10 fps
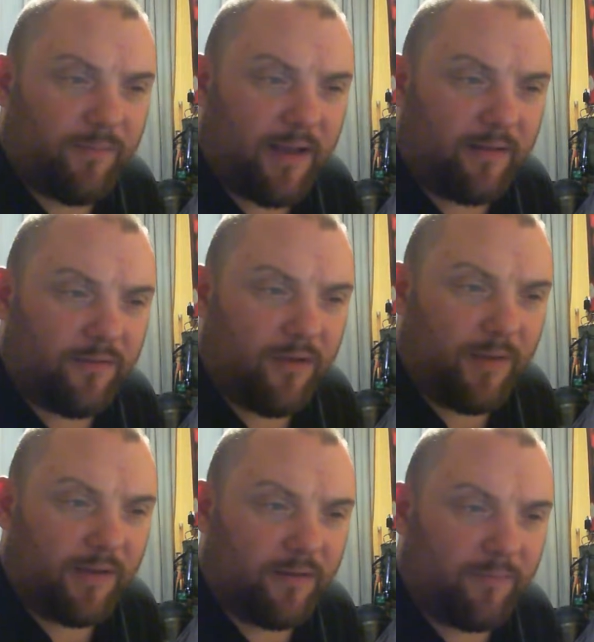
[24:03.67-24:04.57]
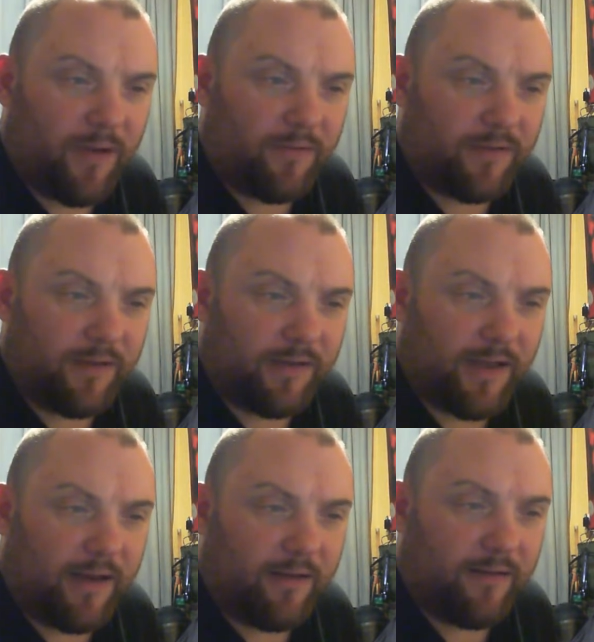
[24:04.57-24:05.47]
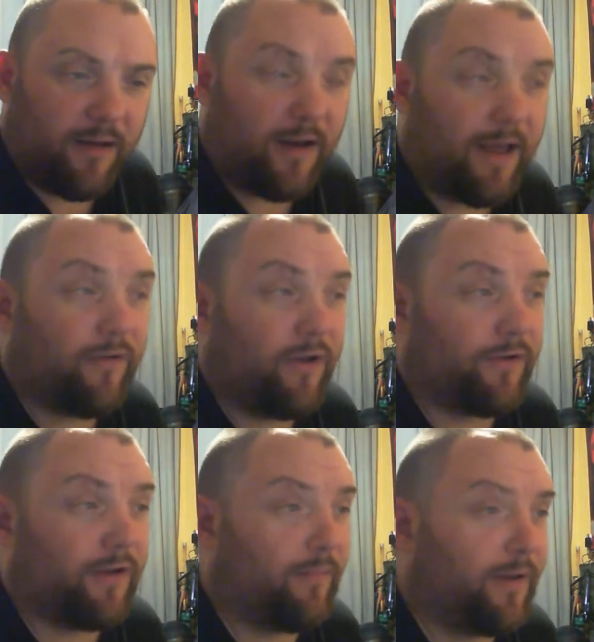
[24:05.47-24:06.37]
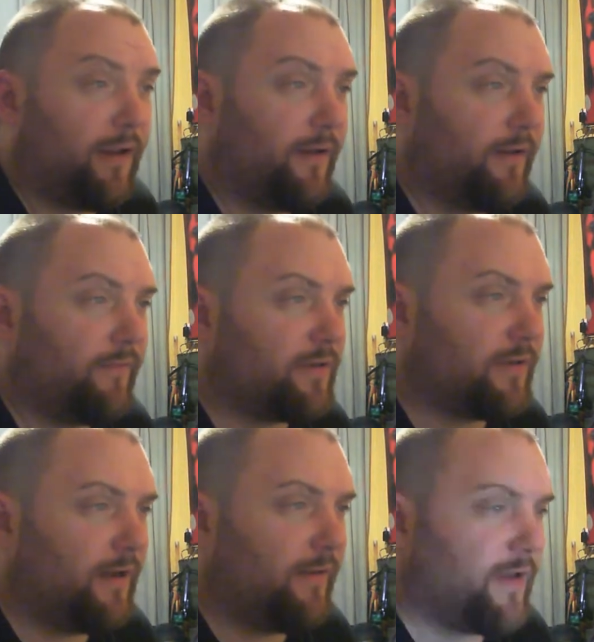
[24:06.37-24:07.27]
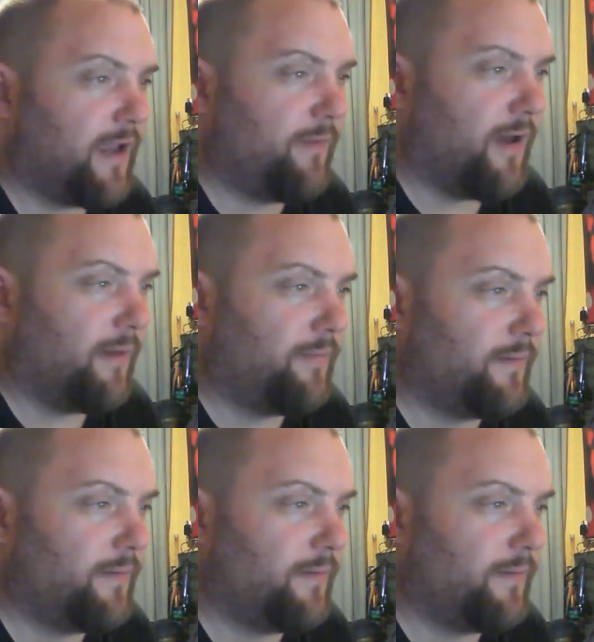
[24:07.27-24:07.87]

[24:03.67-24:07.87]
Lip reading: ban the comments I posted again? I'll have a look in a minute. It never came up.